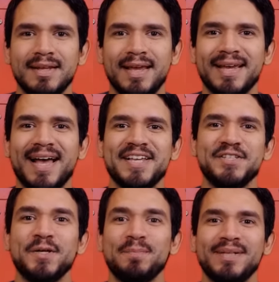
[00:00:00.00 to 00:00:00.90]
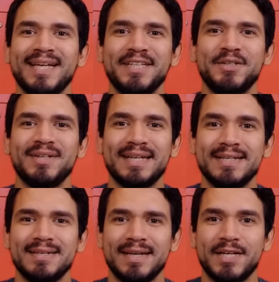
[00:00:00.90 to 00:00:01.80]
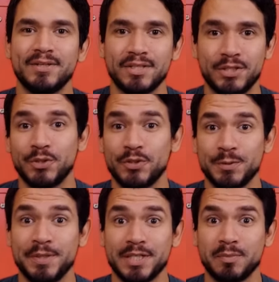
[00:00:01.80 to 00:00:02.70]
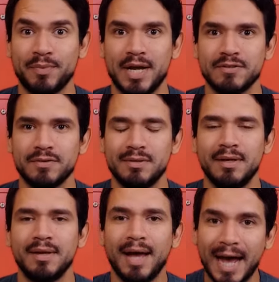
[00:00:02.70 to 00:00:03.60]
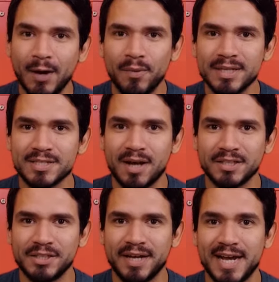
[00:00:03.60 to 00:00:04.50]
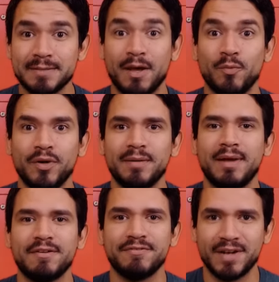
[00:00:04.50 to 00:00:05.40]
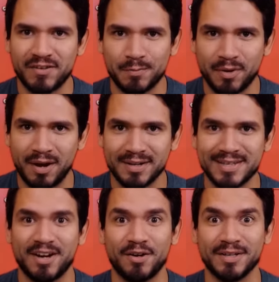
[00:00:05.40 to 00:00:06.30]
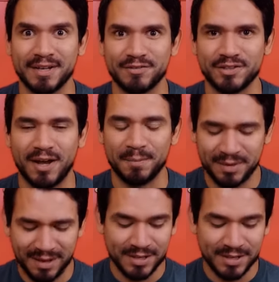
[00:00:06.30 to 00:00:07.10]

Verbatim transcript: Hey guys, your play leader Isa here at the Children's Museum Brownsville. I wanted to talk to you guys about one of my favorite products at our gift shop.